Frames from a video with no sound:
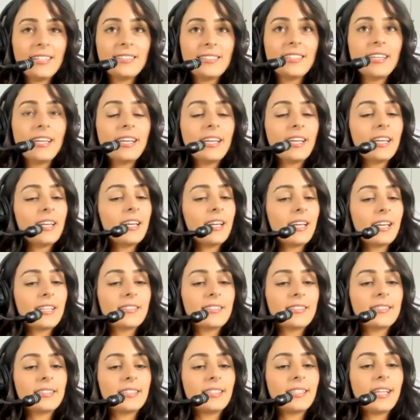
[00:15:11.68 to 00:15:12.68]
it's like it
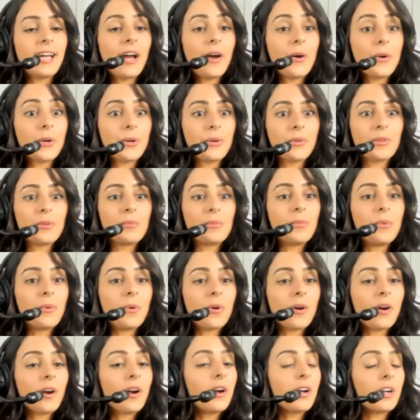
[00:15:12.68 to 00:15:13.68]
gets louder the
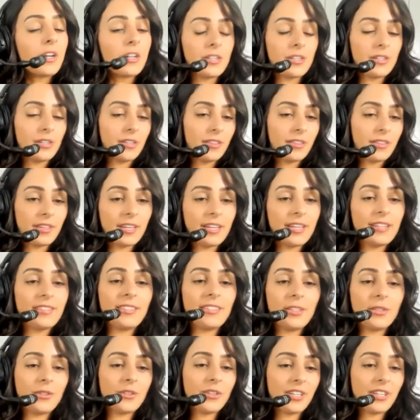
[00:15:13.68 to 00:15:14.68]
more good things that
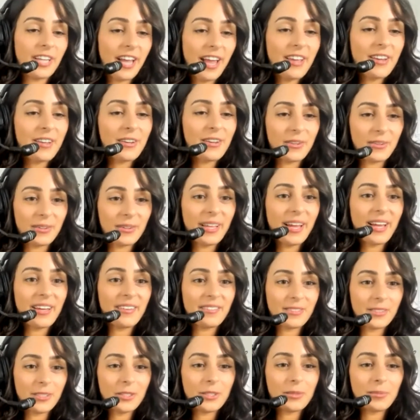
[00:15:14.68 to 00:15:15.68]
you create in your life
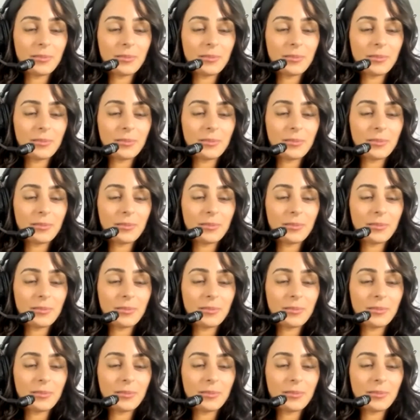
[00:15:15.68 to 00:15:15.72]
too,